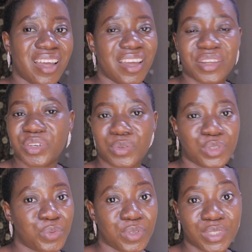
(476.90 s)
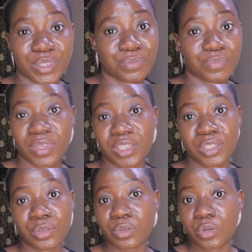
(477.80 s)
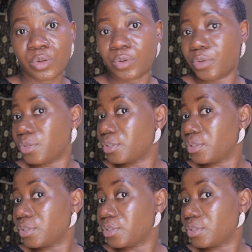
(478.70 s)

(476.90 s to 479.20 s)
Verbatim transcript: I don't want a single glow.